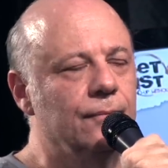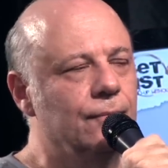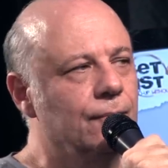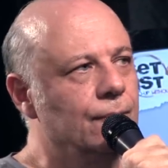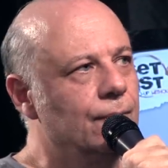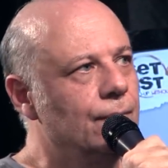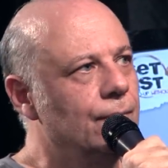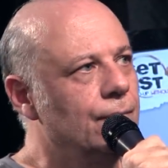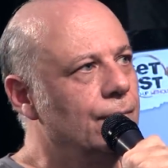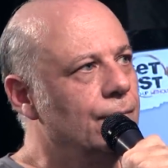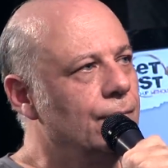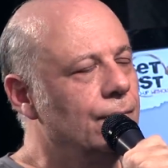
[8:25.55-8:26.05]

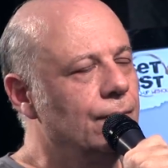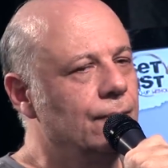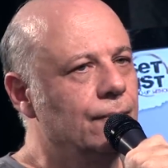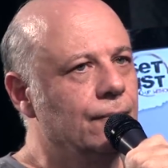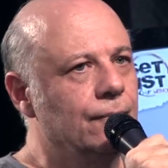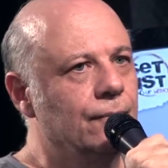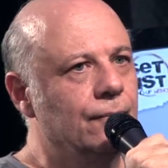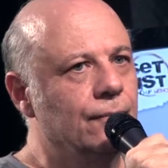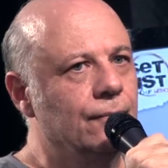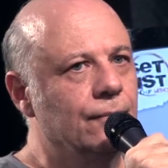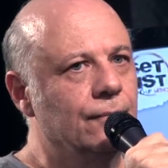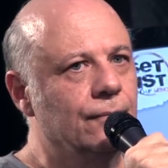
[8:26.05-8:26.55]

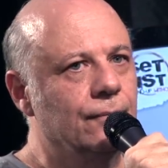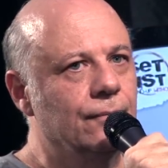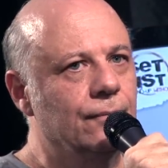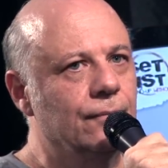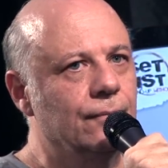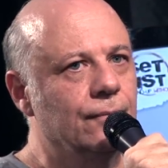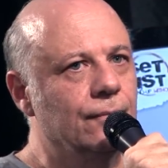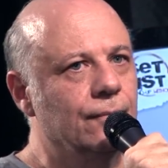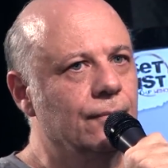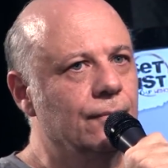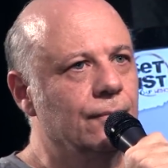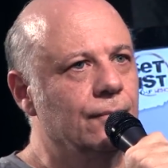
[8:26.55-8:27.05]

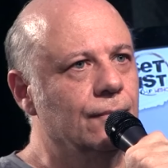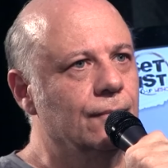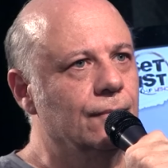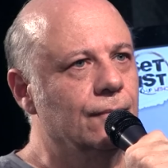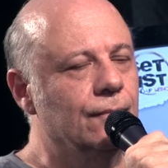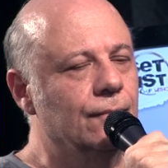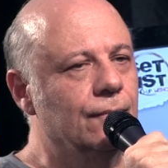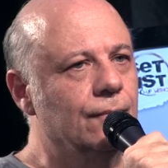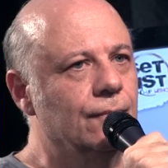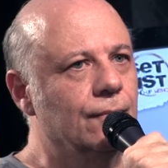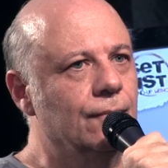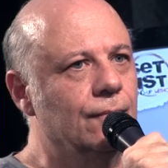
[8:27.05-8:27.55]

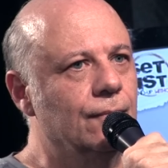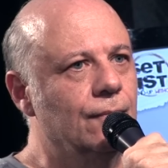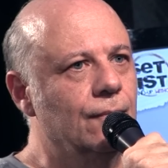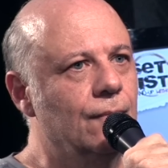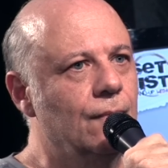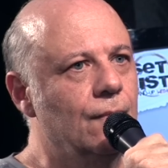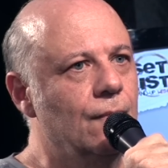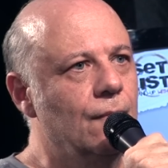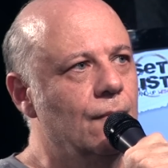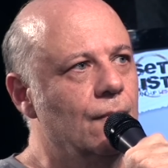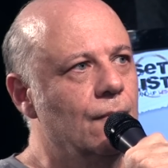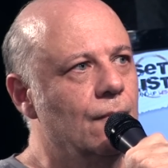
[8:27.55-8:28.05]

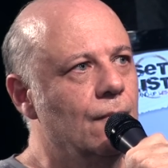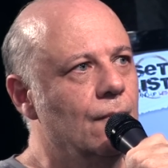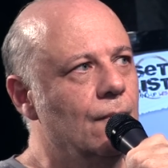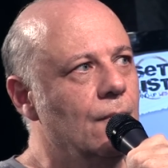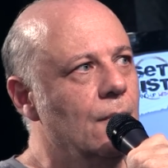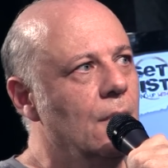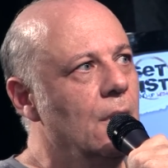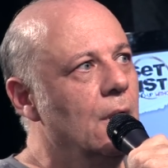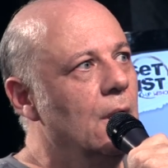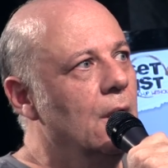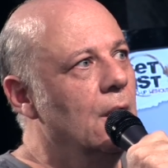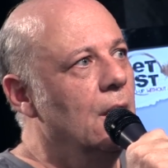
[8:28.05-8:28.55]

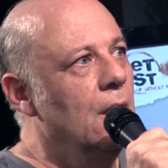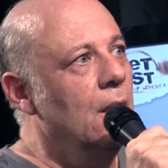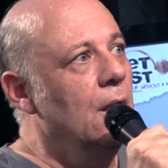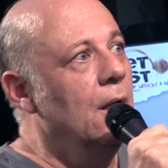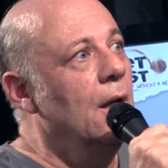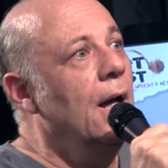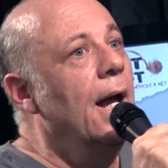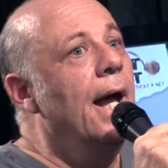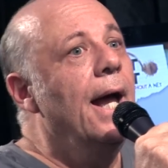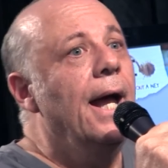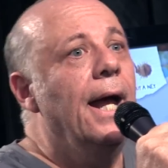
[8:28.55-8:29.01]
Nothing is said.